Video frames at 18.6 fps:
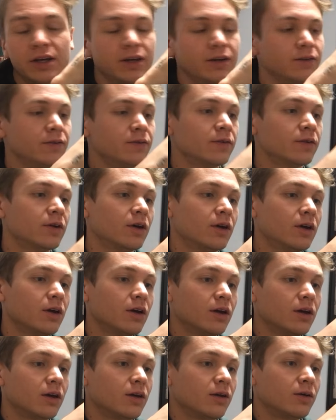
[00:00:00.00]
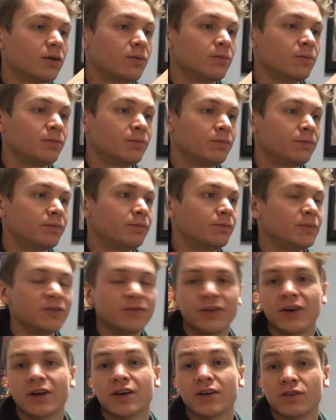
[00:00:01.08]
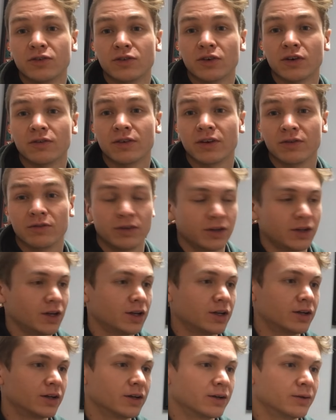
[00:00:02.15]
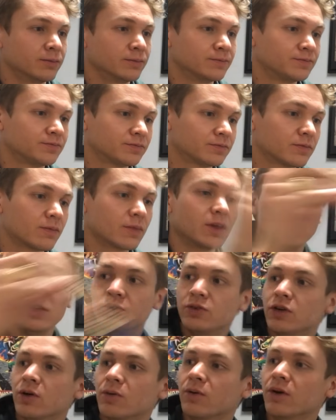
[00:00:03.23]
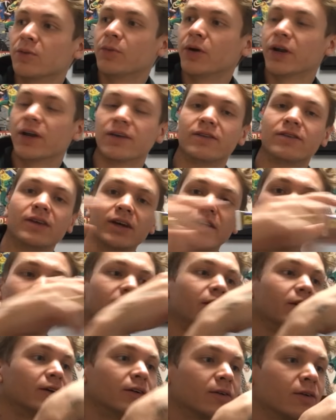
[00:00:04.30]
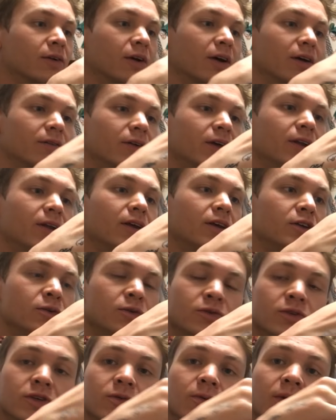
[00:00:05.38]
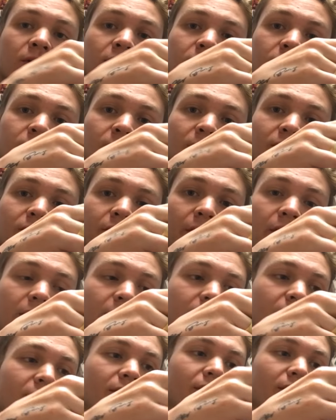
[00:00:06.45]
is be very conservative with it. You don't want to put a thick layer of it. You just want to do a very